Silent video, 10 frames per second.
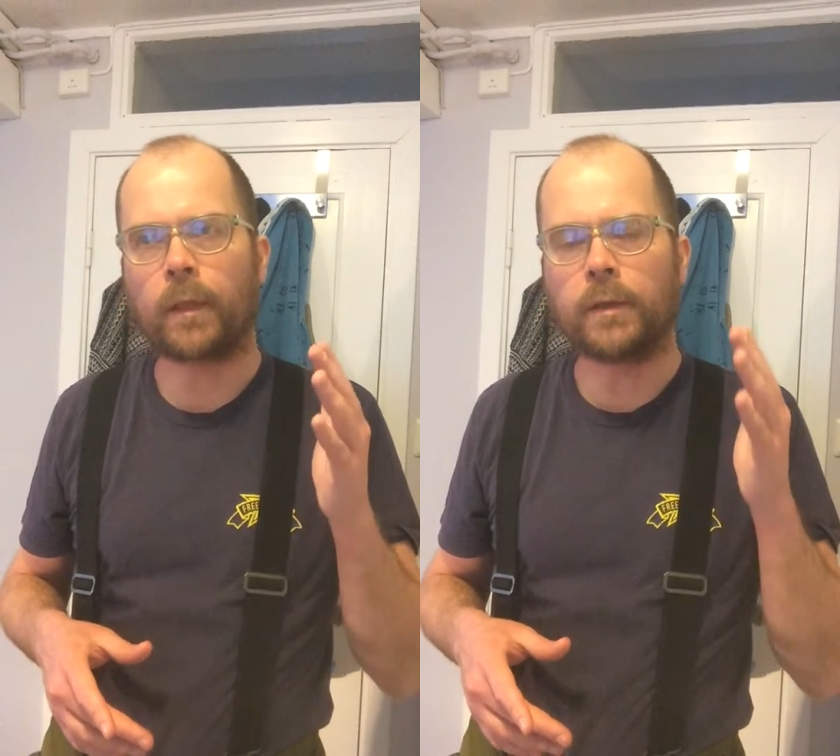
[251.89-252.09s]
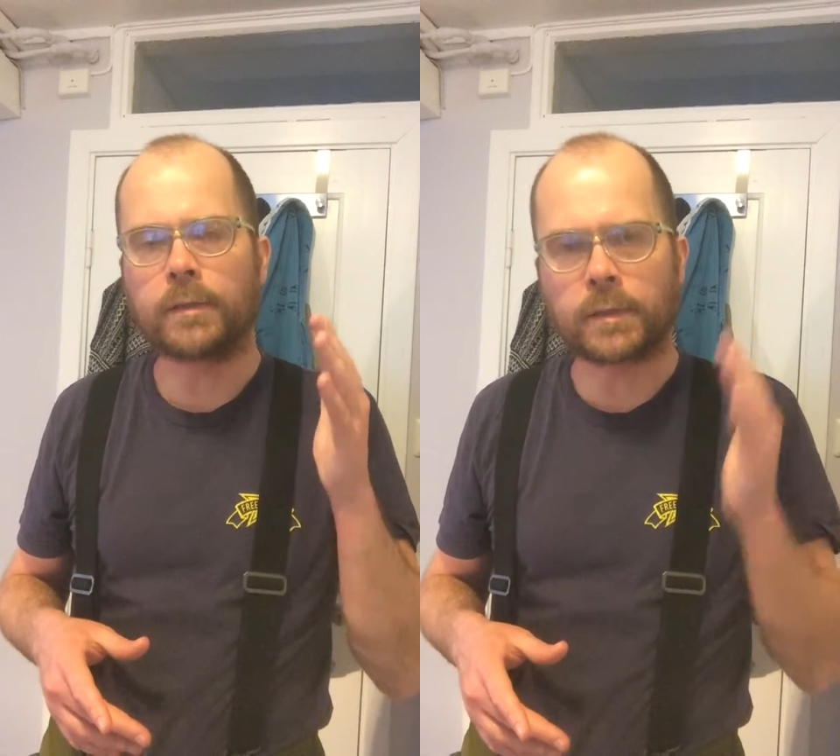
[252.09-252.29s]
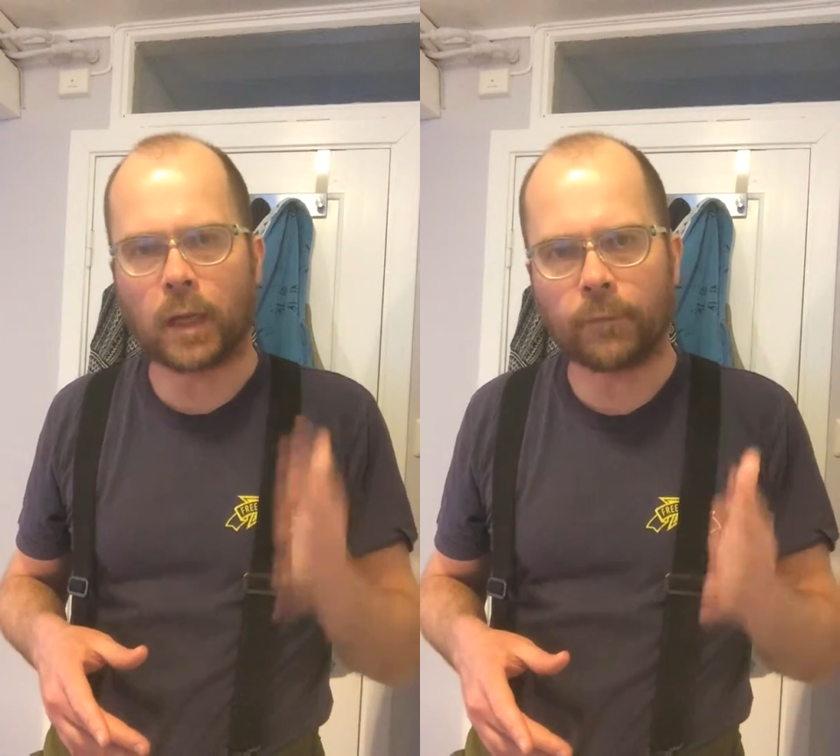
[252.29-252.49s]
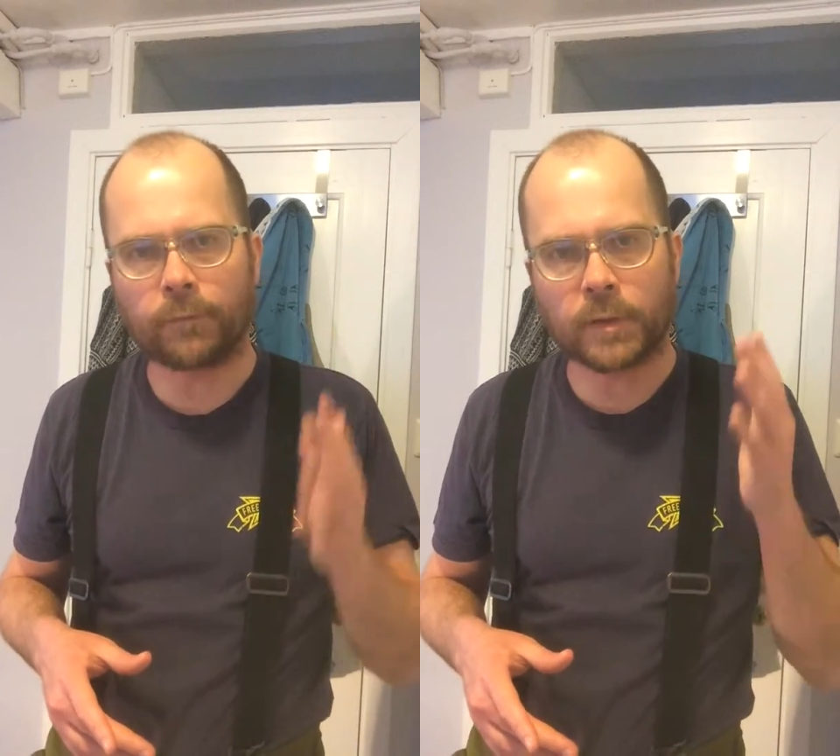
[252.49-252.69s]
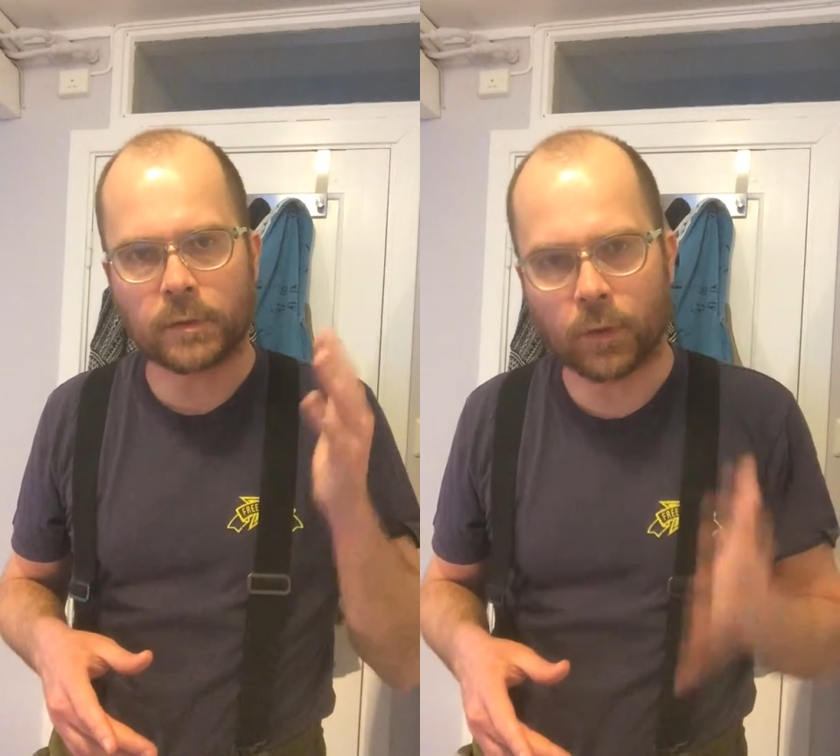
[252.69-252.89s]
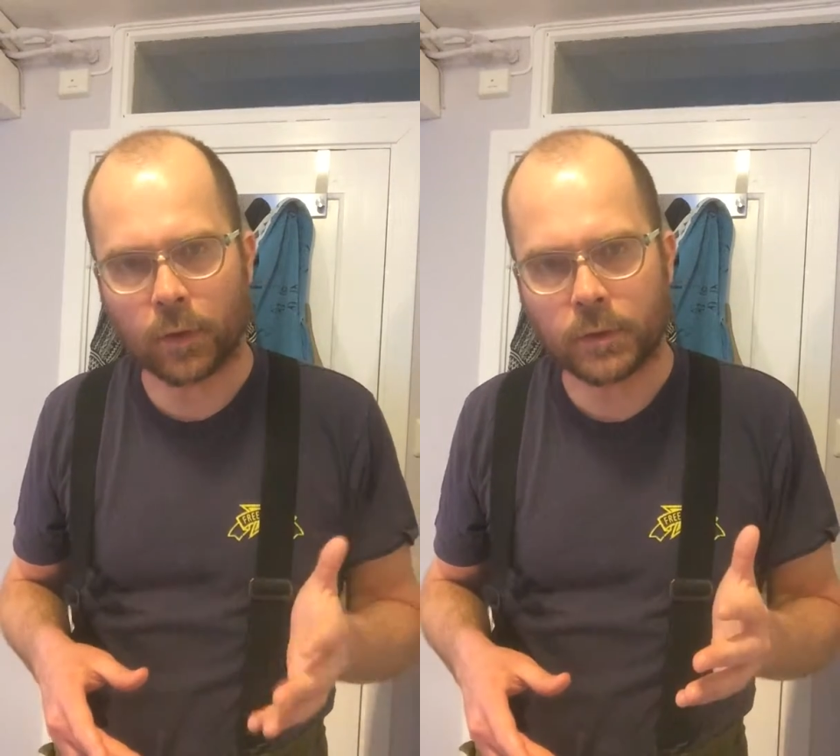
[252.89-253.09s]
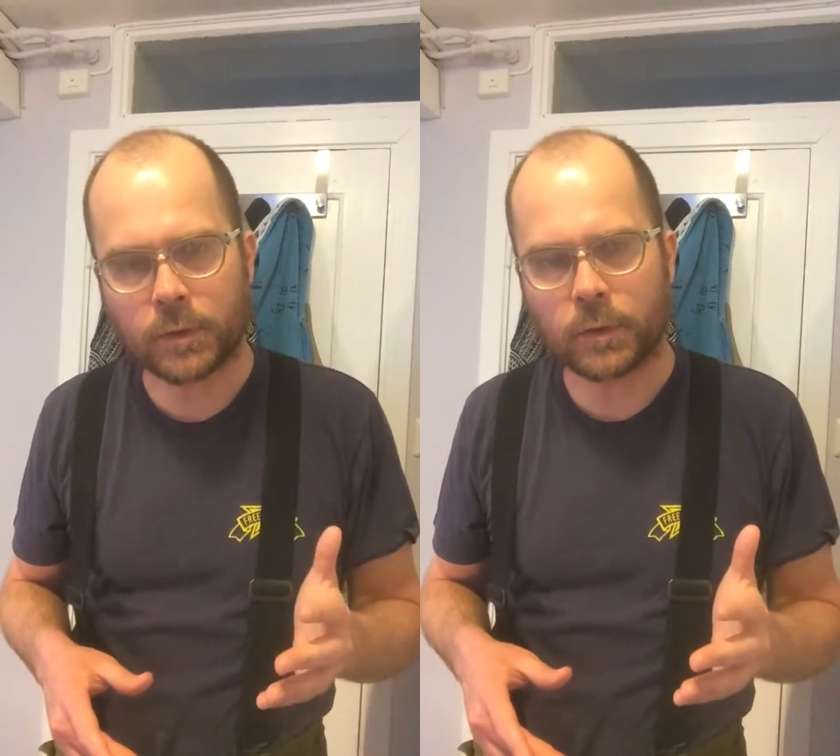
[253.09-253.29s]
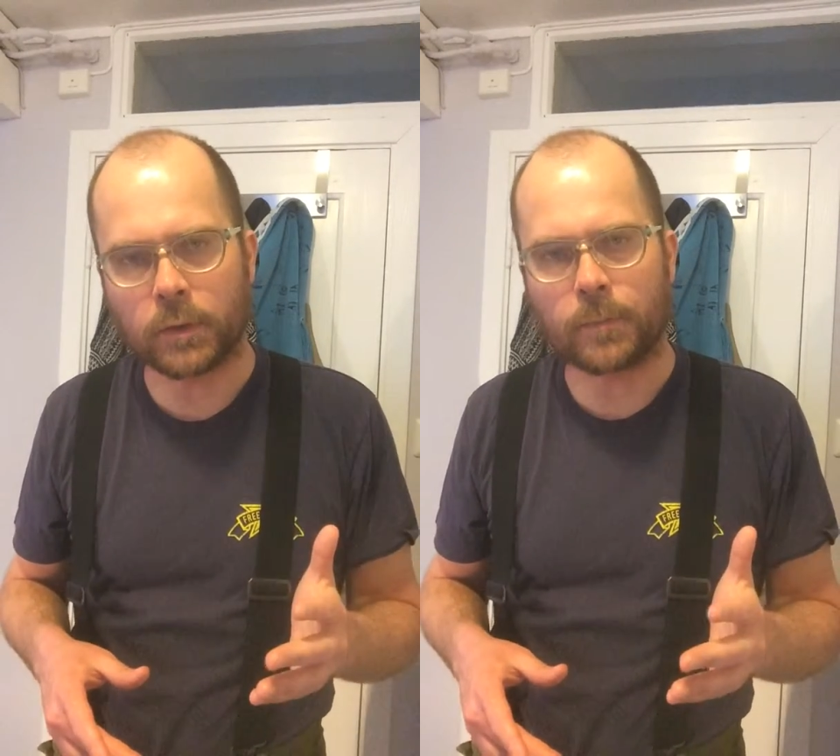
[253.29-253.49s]
is
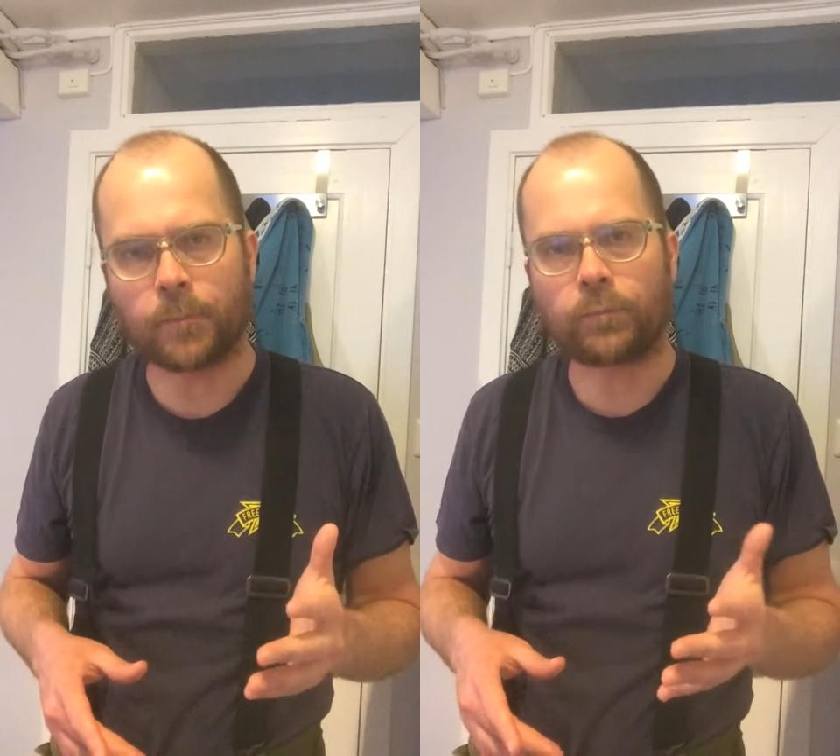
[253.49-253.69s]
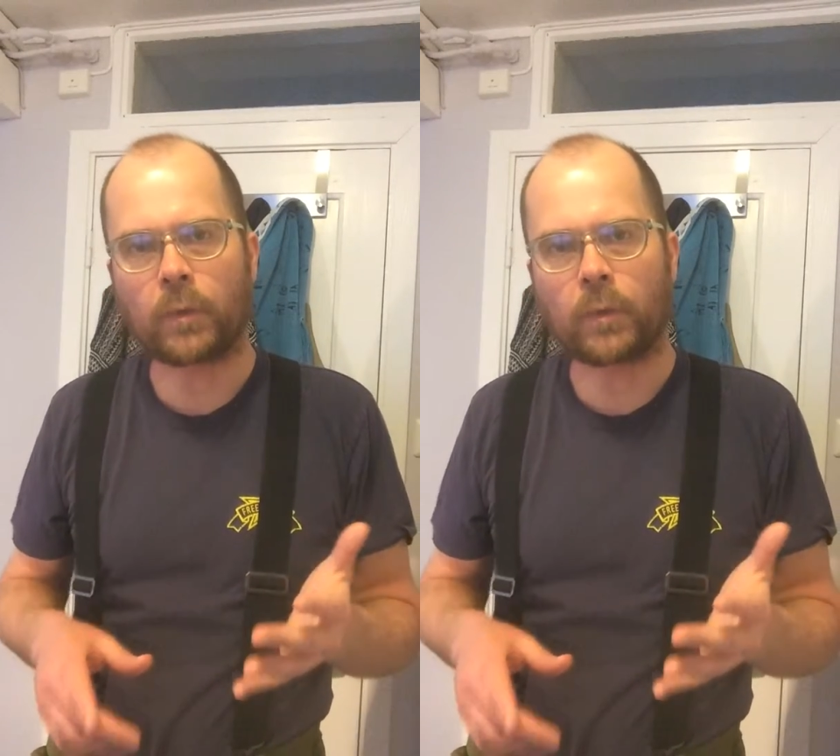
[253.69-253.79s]
self-destruction.